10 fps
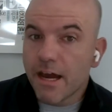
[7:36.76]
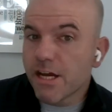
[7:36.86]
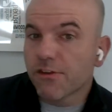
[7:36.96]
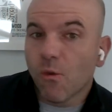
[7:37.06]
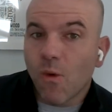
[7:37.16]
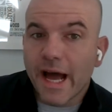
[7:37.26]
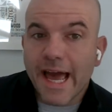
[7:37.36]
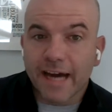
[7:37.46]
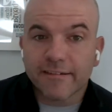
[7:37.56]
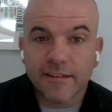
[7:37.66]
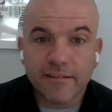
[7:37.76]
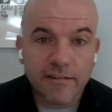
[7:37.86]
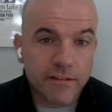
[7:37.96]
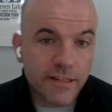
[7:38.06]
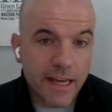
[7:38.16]
Now, here on the y axis
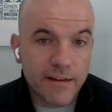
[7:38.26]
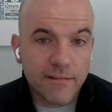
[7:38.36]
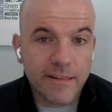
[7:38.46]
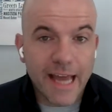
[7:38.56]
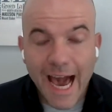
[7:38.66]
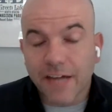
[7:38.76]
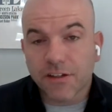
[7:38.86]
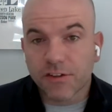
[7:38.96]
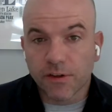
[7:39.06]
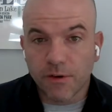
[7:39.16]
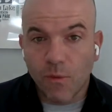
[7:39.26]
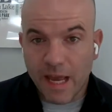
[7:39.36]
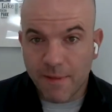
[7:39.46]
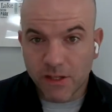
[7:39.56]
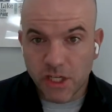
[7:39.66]
is your tendency to act a certain
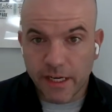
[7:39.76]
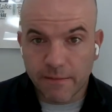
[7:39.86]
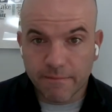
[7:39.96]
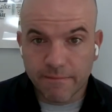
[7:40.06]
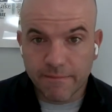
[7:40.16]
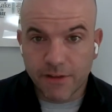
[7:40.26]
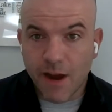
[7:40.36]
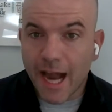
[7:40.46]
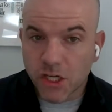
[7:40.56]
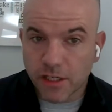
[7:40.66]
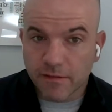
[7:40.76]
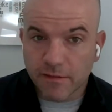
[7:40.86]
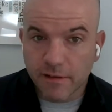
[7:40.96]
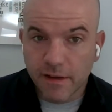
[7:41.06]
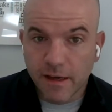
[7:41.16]
way about cheating, your actions.